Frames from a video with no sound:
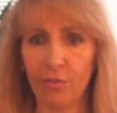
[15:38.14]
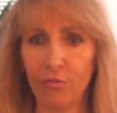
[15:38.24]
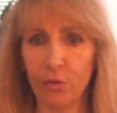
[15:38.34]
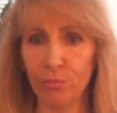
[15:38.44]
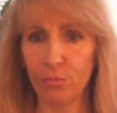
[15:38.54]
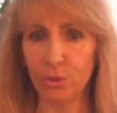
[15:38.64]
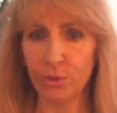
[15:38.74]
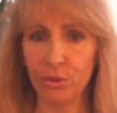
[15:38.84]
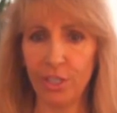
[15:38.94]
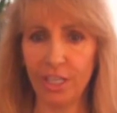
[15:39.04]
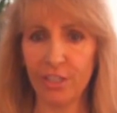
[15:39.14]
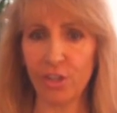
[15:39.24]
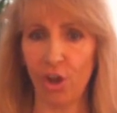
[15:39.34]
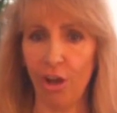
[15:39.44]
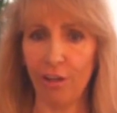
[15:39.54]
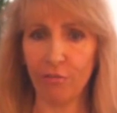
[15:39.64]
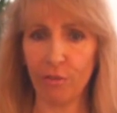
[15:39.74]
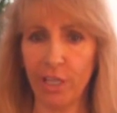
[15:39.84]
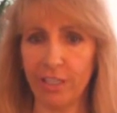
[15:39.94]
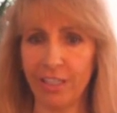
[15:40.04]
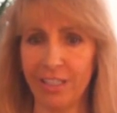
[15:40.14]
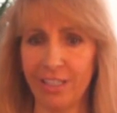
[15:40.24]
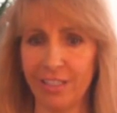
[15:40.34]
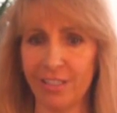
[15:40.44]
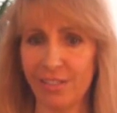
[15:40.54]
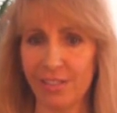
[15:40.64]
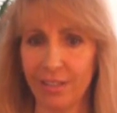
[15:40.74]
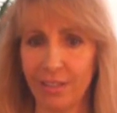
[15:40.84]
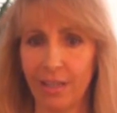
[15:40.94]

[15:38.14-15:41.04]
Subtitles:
full moon is offering is